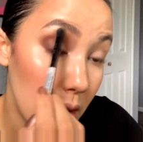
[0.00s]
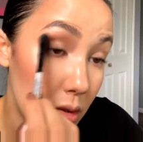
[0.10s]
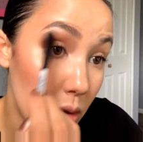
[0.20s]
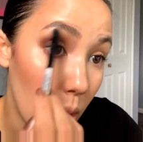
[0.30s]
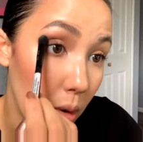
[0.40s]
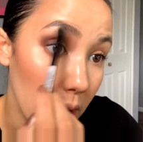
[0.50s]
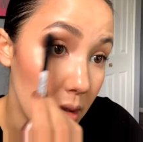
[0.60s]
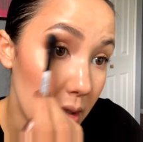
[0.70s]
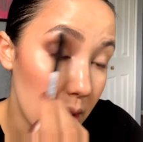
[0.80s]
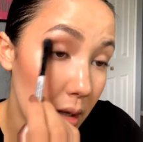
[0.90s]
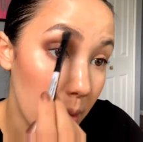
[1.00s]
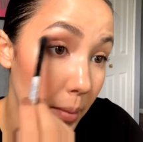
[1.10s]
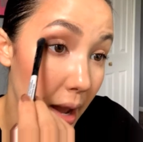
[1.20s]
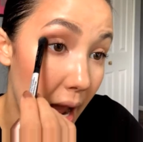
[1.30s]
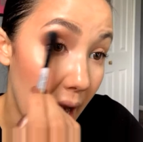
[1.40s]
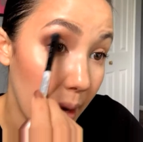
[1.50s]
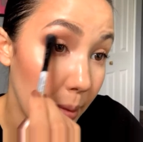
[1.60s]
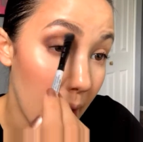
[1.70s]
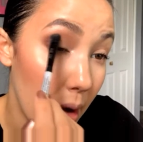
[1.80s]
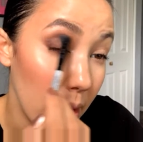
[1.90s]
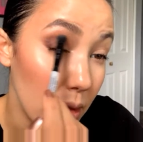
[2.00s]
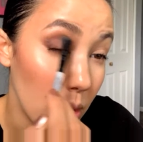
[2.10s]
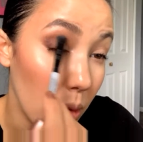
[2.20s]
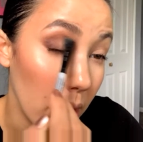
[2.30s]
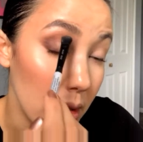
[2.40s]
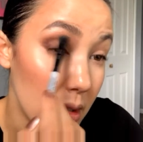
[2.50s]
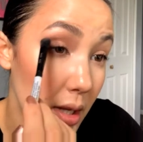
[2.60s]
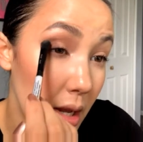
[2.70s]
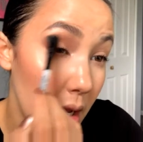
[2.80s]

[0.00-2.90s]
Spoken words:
towards my eyebrow and towards